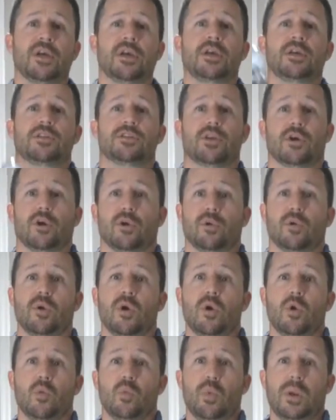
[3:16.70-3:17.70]
So
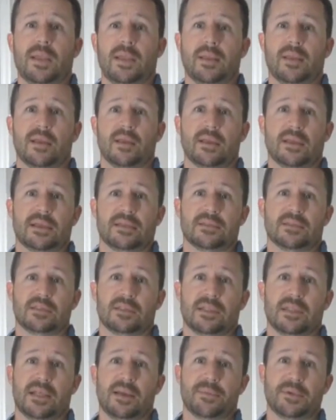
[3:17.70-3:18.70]
weak is
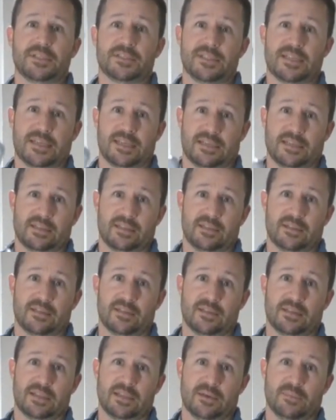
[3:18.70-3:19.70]
limiting
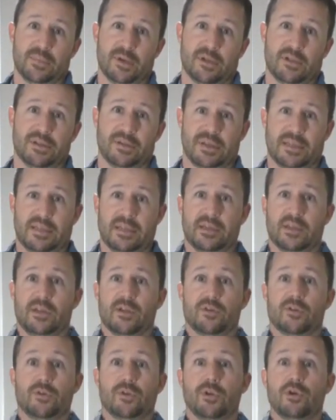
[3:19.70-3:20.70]
the ability.
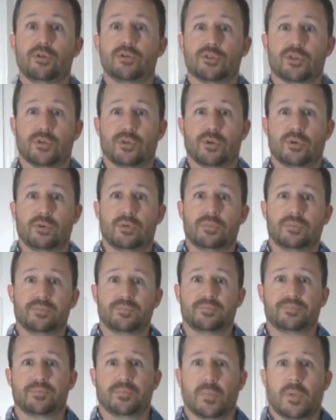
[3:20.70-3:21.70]
Neutral,
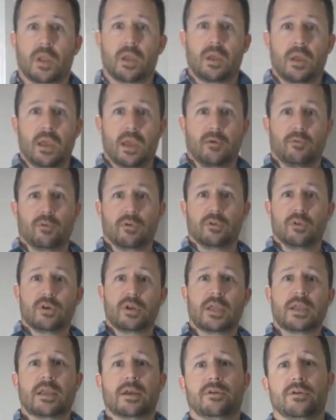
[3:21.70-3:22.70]
if we're
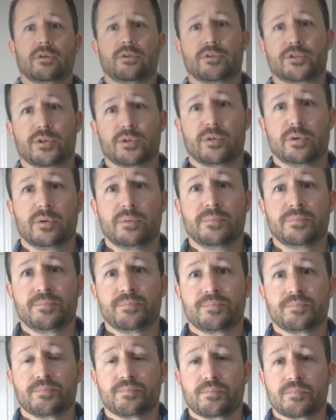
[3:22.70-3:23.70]
looking at neutral,
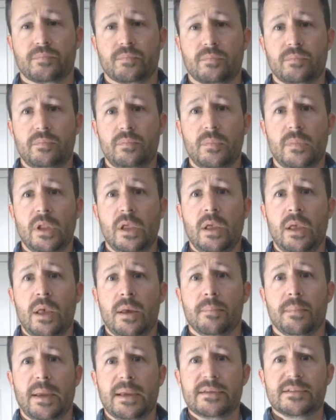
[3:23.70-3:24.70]

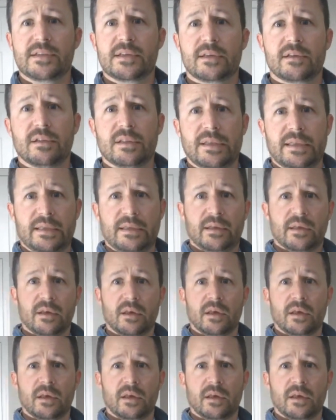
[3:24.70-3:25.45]
basically